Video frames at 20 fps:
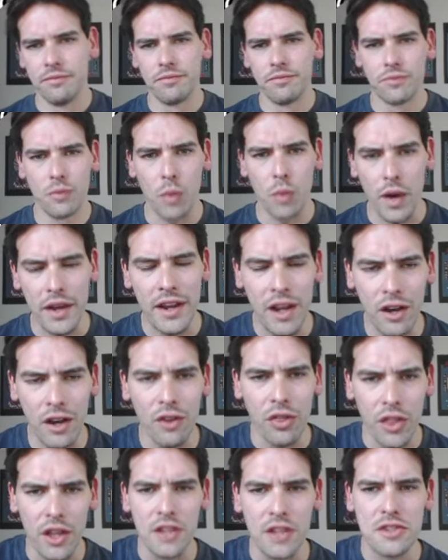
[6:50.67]
One
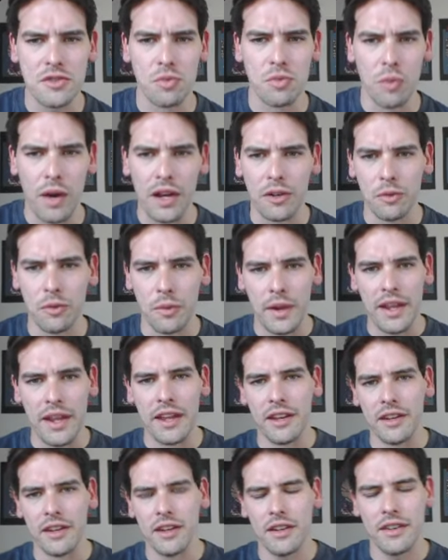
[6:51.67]
health lost, one
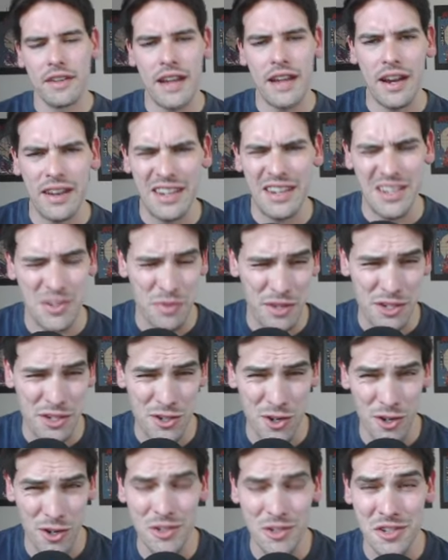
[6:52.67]
win. Now entering
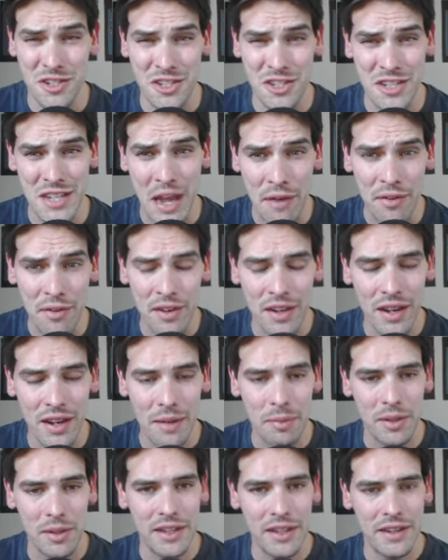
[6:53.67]
turn seven, I
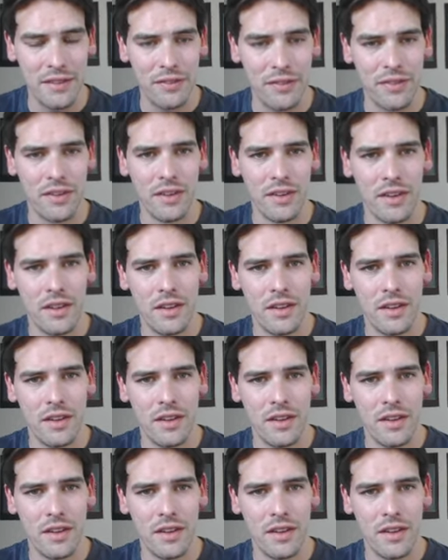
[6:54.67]
believe.